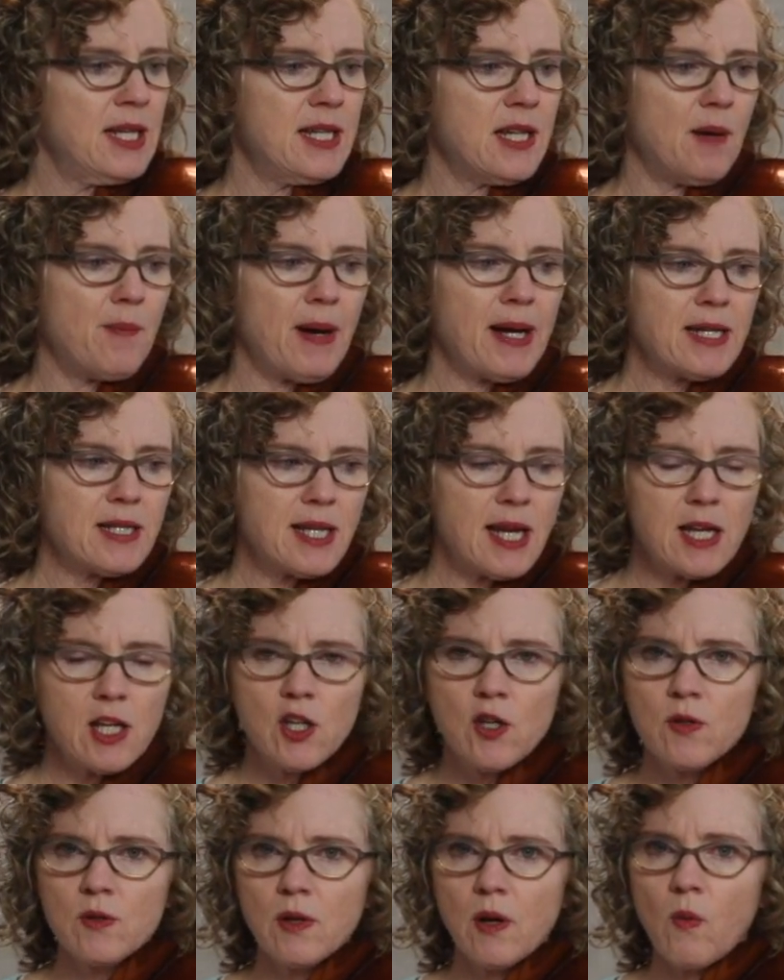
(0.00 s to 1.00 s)
Now it might
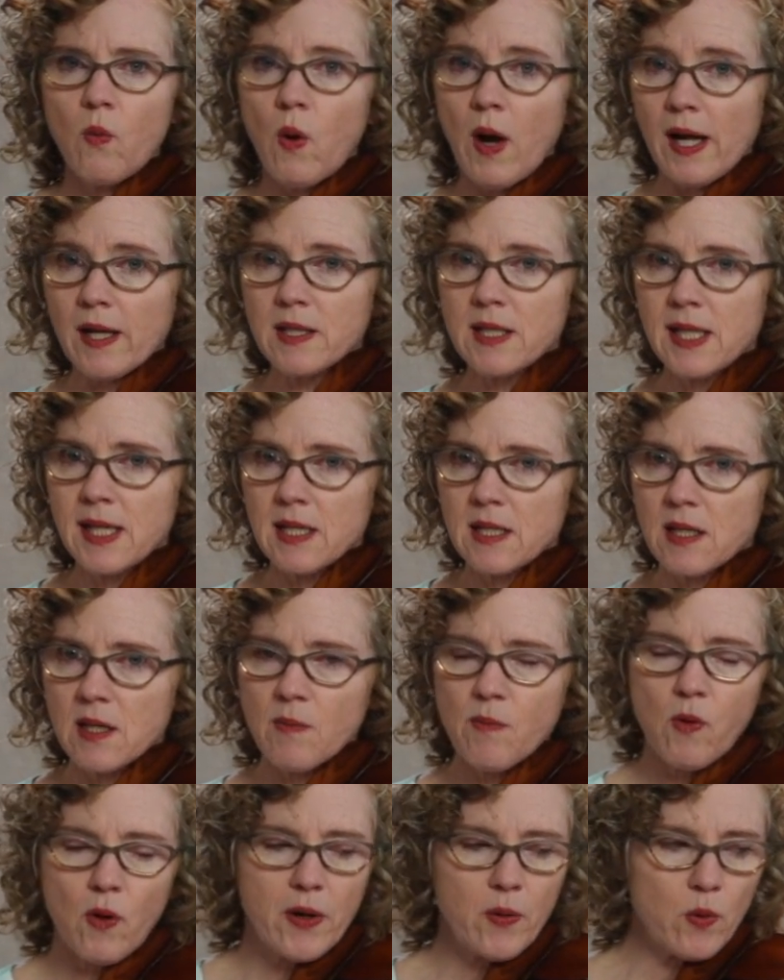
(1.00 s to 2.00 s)
take you a while to get to
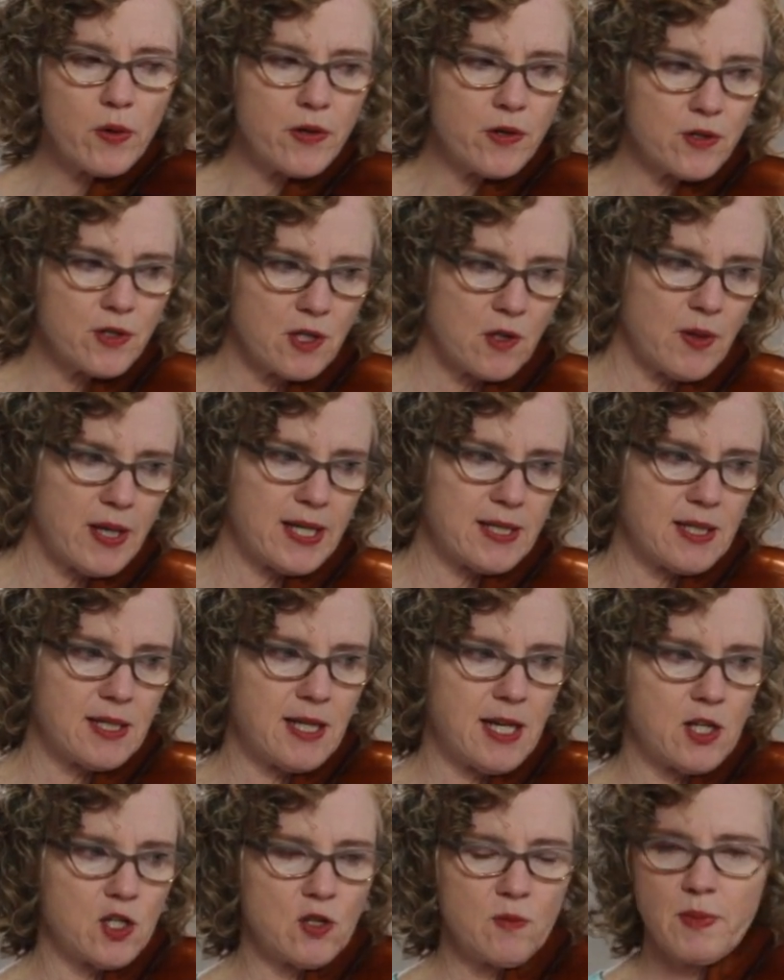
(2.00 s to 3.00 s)
the point where there's no
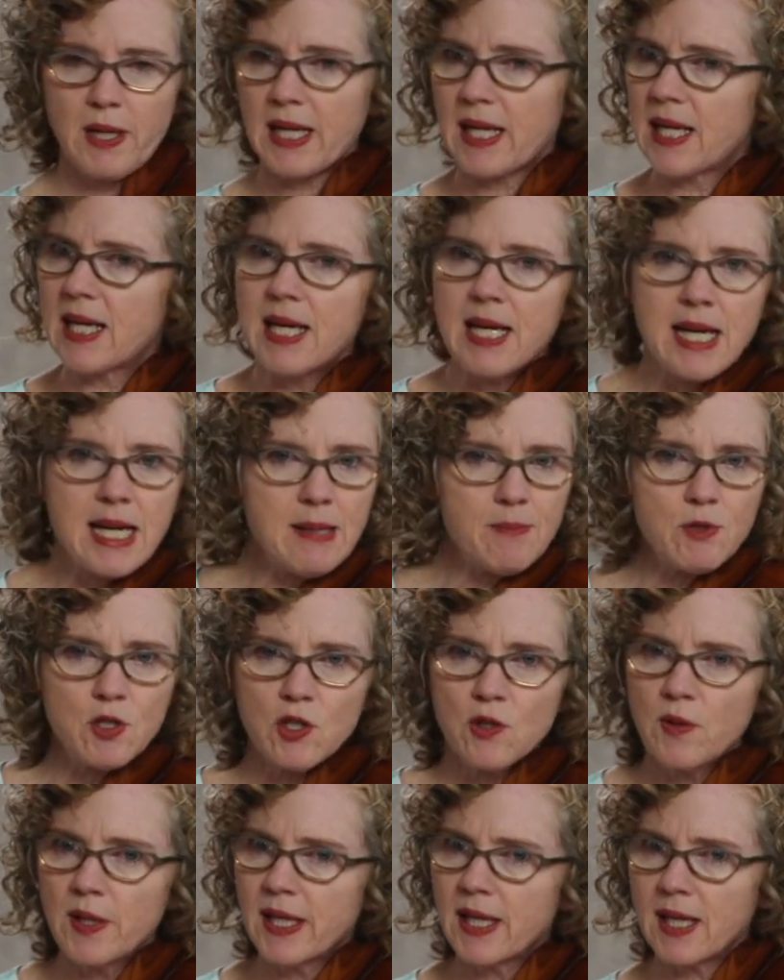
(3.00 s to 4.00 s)
hesitation, but keep
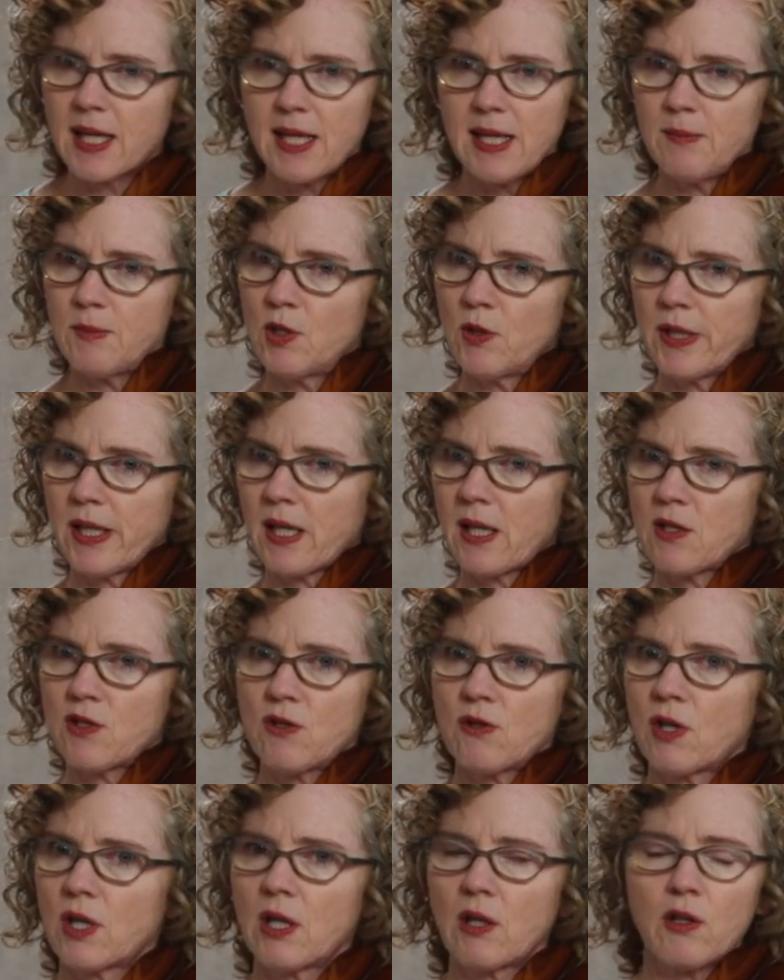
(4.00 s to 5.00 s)
doing it, because
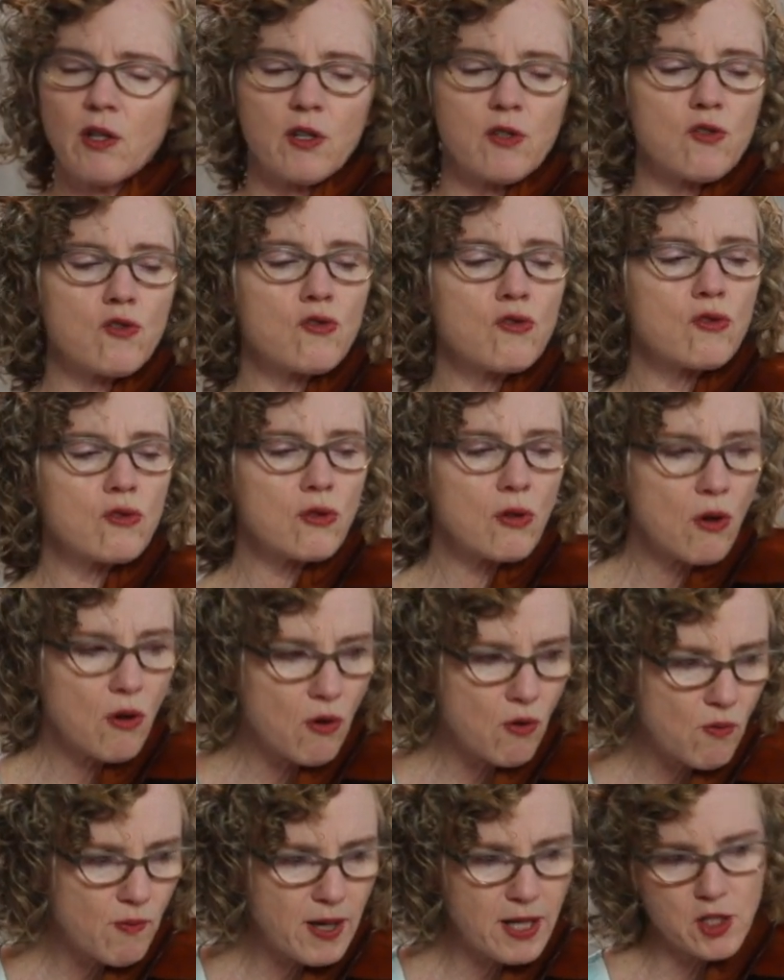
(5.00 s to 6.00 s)
you're gonna learn
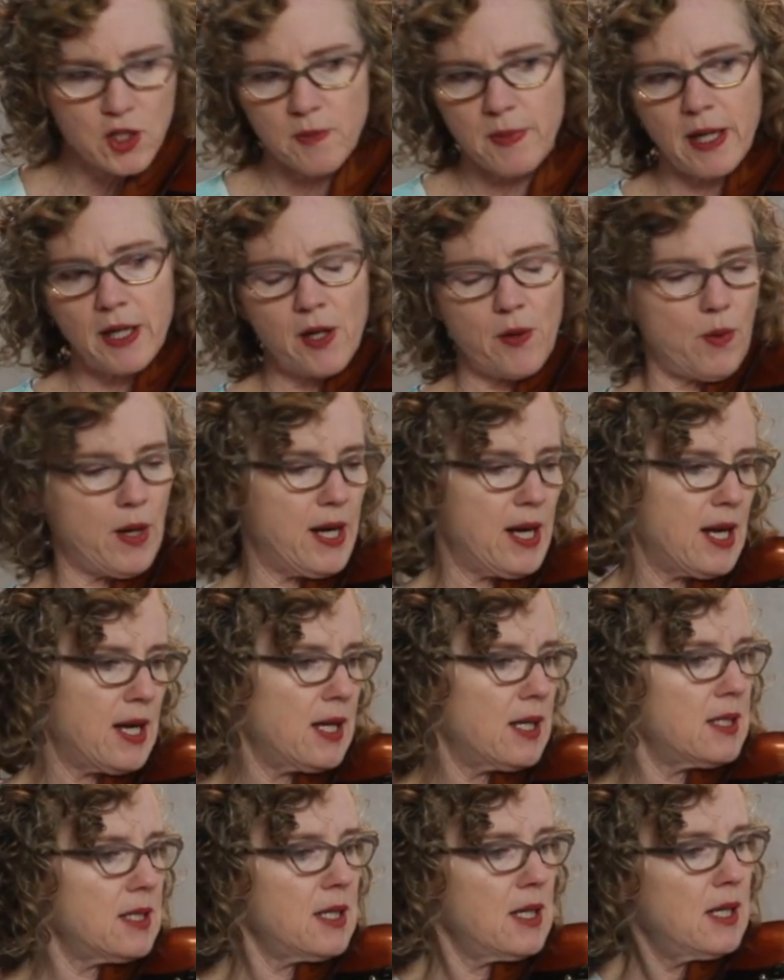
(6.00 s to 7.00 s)
so much about your right
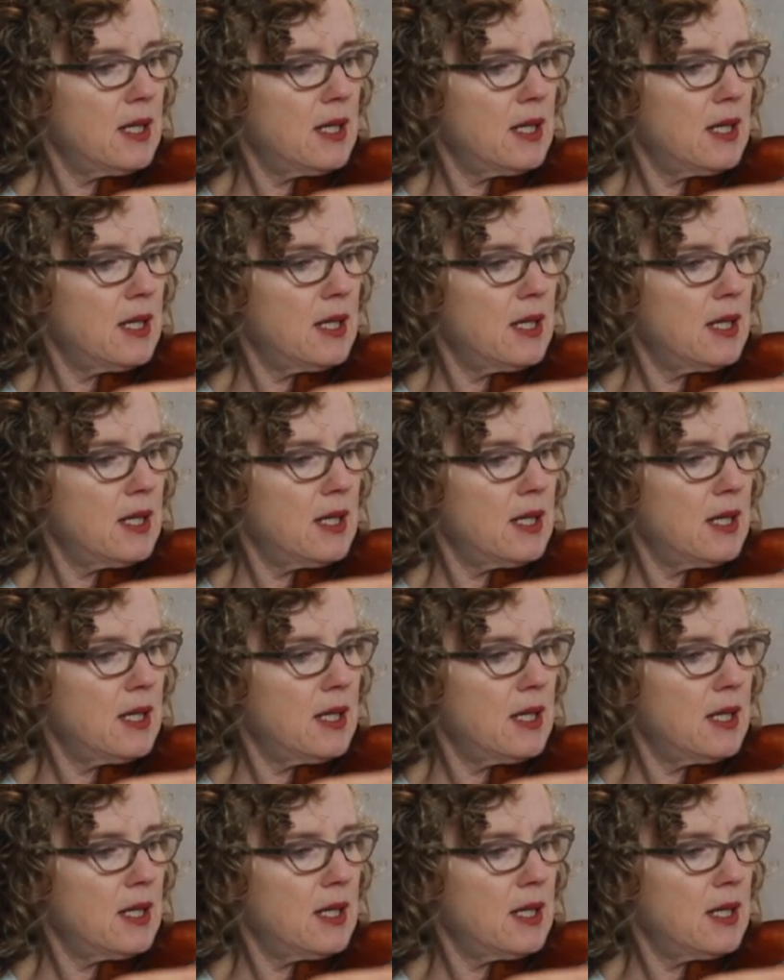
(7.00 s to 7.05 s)
hand.